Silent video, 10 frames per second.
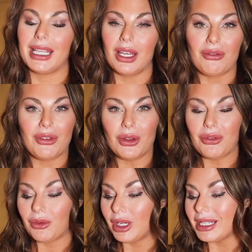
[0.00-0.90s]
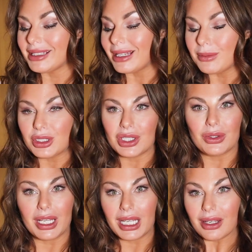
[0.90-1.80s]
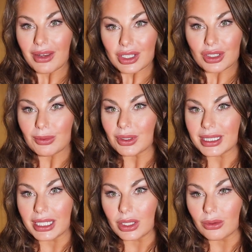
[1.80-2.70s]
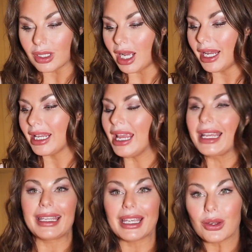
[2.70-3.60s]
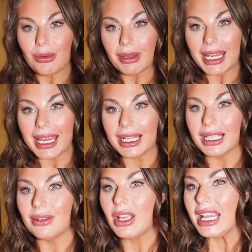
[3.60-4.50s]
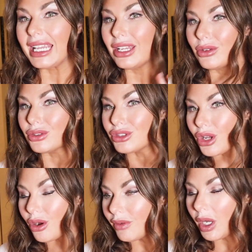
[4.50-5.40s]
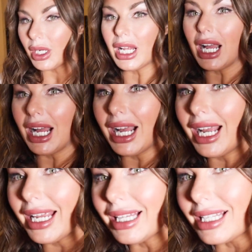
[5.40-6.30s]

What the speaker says: again, feel free to substitute any vegetables that you like. Get creative. Get your stove on high.